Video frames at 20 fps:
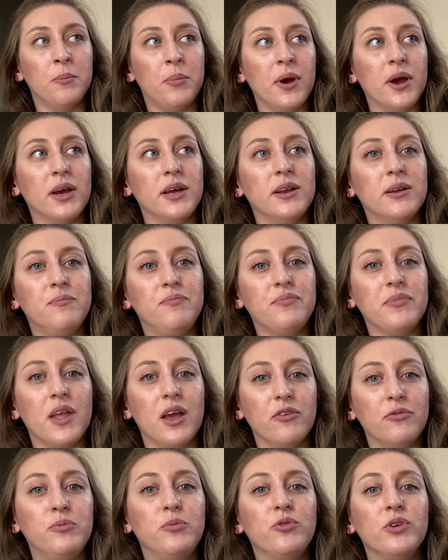but
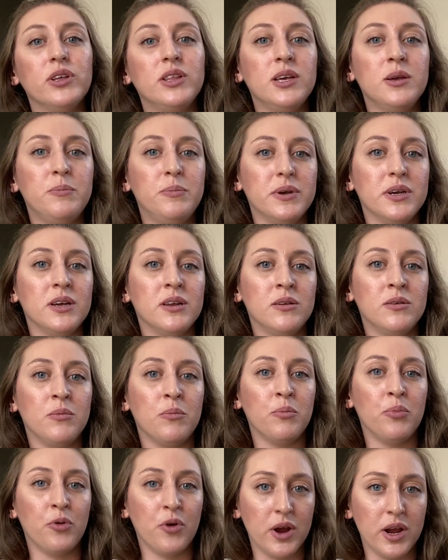I've really been
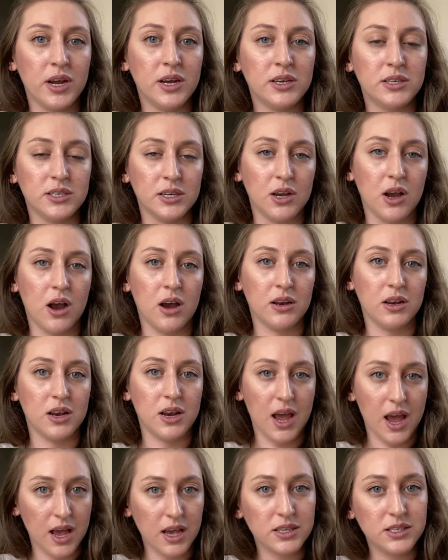praying to God and
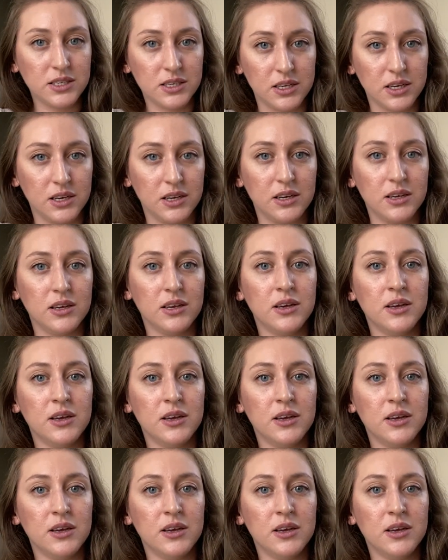asking